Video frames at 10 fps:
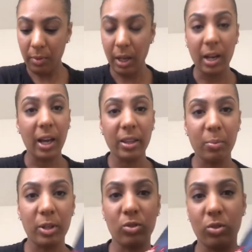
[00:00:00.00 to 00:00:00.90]
I like the
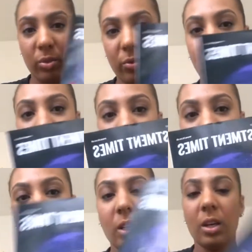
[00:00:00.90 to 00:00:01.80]
picture on the front.
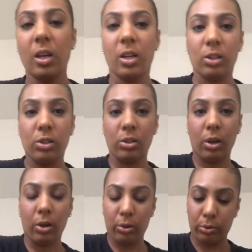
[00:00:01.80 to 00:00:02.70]

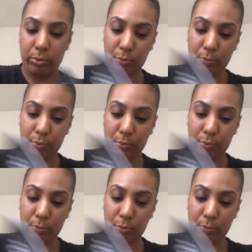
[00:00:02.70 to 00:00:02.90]
So